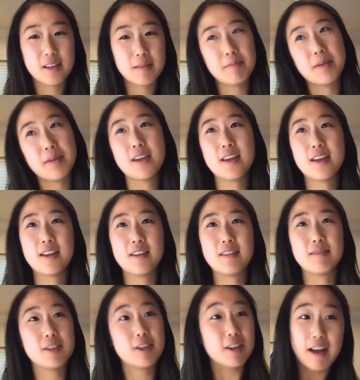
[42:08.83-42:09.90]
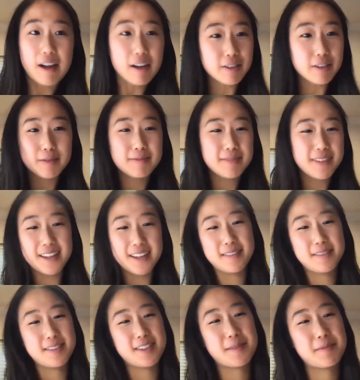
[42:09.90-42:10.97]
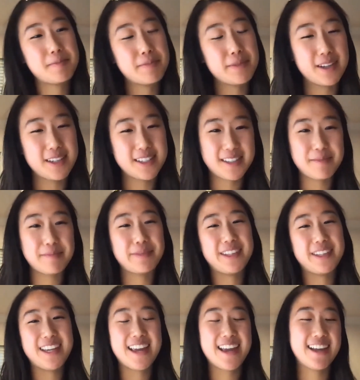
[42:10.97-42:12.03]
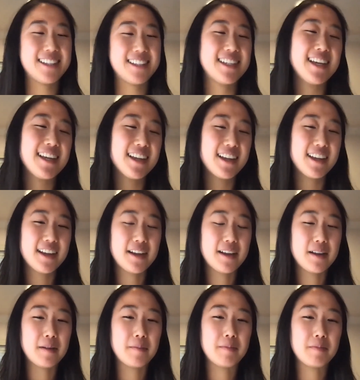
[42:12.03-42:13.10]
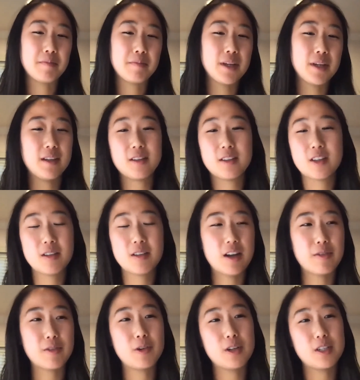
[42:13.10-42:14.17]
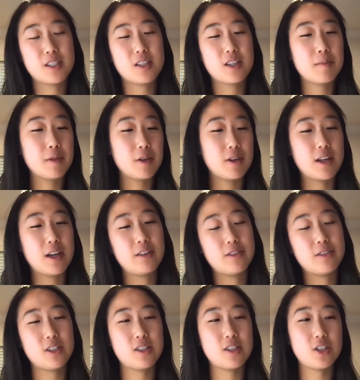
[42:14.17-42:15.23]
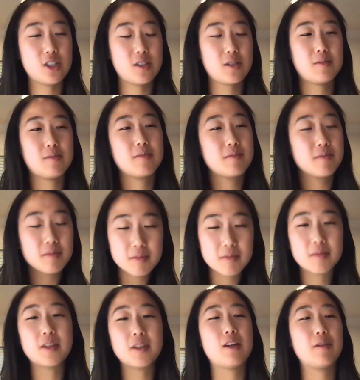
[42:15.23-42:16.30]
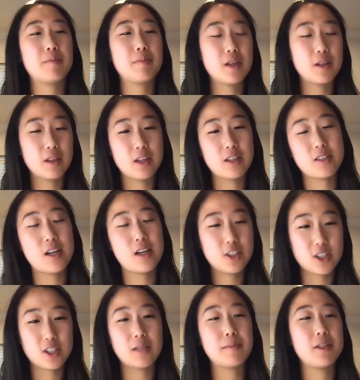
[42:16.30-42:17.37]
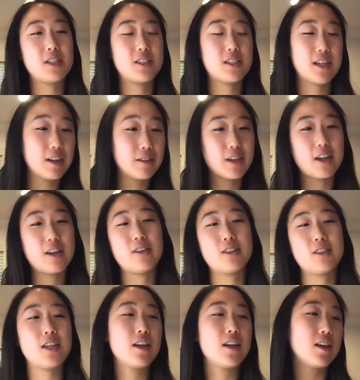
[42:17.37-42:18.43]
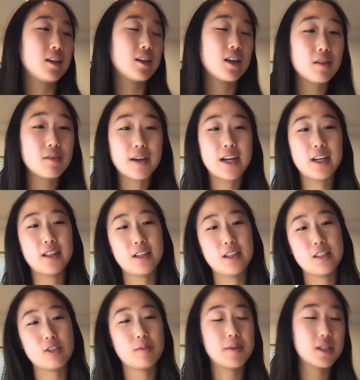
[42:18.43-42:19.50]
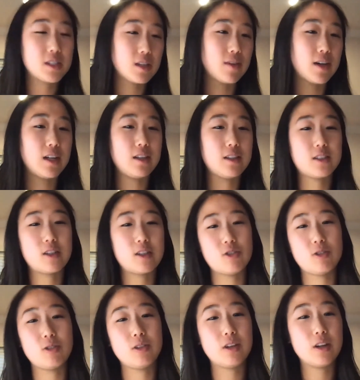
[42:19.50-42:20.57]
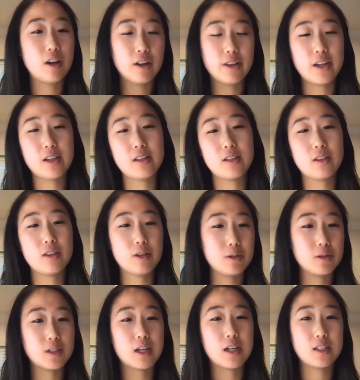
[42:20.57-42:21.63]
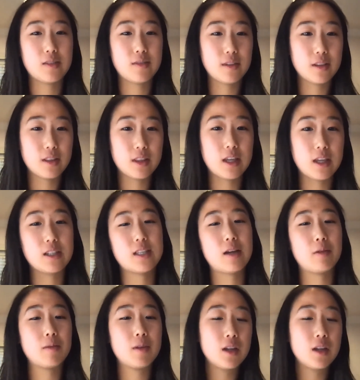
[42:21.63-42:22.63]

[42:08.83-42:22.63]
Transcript: be in good health, and to put it simply. And but of course, community health doesn't just is not just limited to healthcare. There's gun violence, domestic violence control, and all those kinds of things that